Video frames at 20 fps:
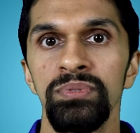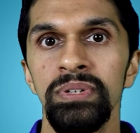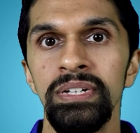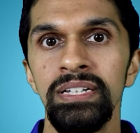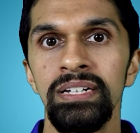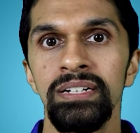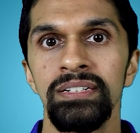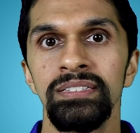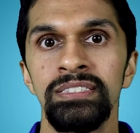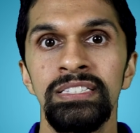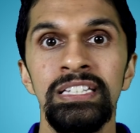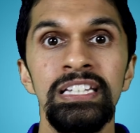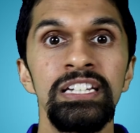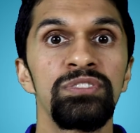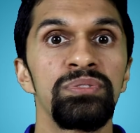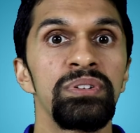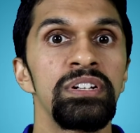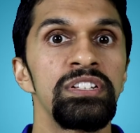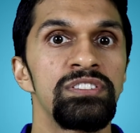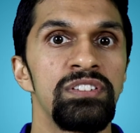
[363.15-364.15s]
we
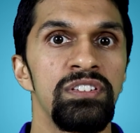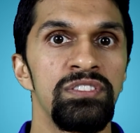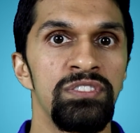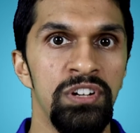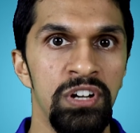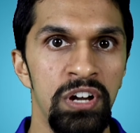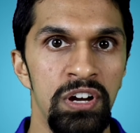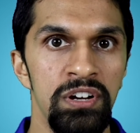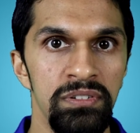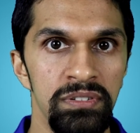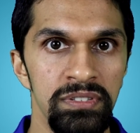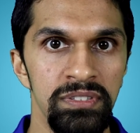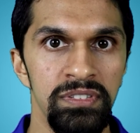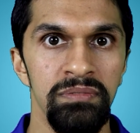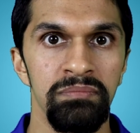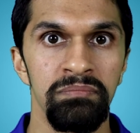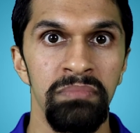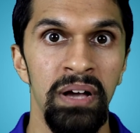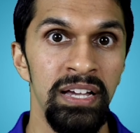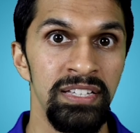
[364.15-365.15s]
decrease the current
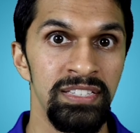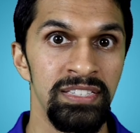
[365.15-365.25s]
by,